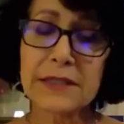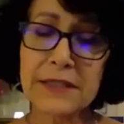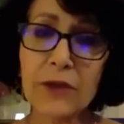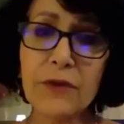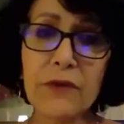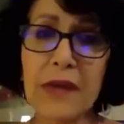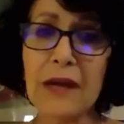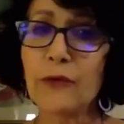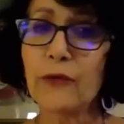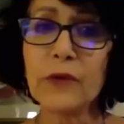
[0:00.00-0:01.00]
sell you
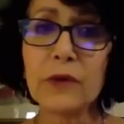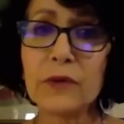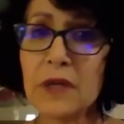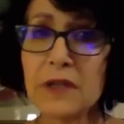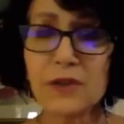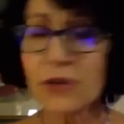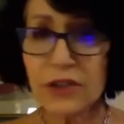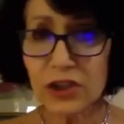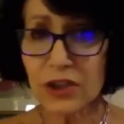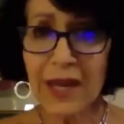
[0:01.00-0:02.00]
that food so
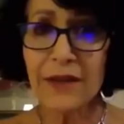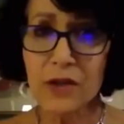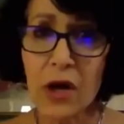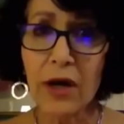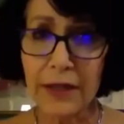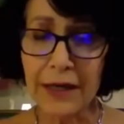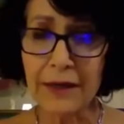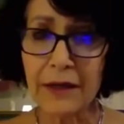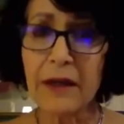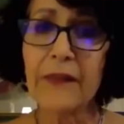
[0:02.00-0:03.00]
that you can't not eat it.